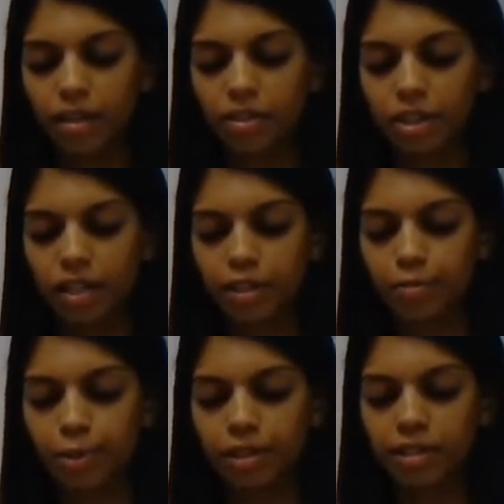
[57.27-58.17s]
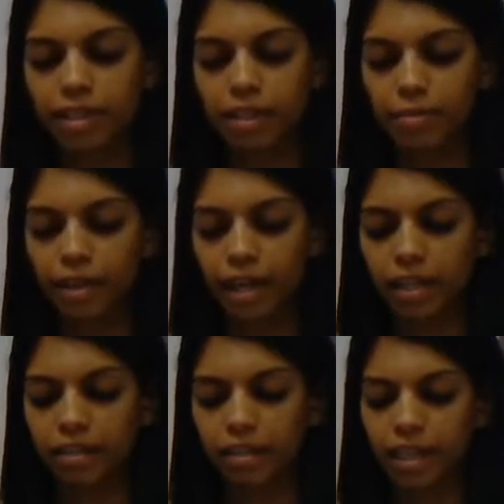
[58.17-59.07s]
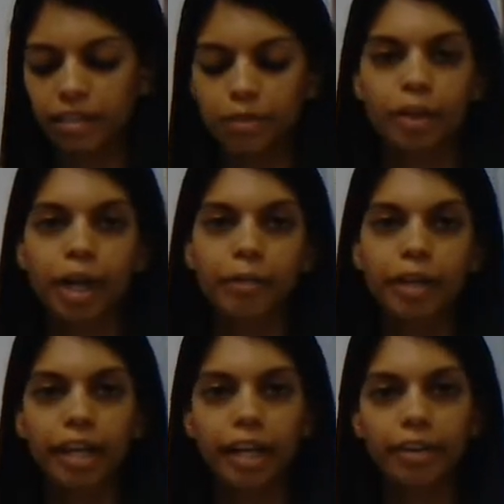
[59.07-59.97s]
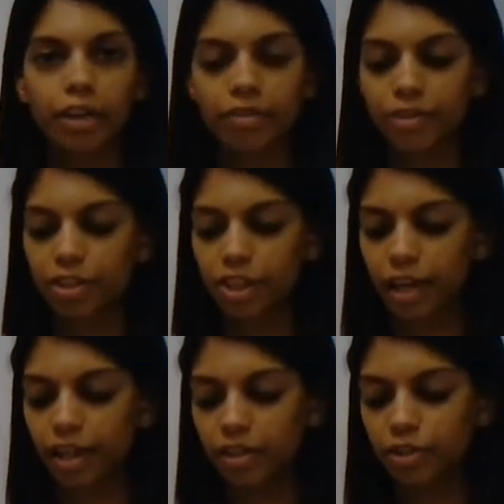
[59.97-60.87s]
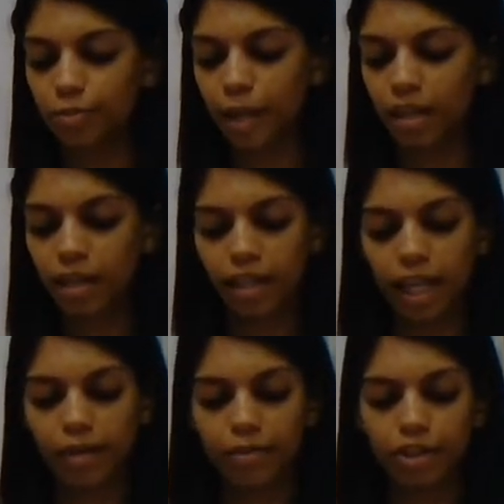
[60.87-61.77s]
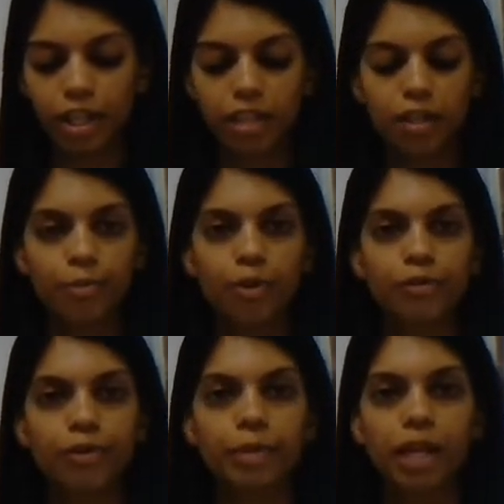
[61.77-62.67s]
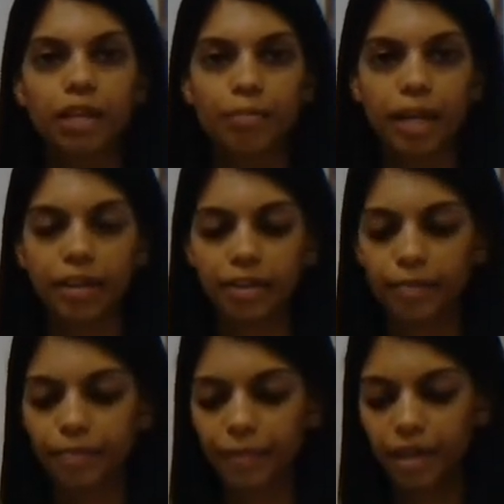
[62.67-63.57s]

The Child Support Assessment Act allows the primary carer of the child to make a claim for child support from the other parent.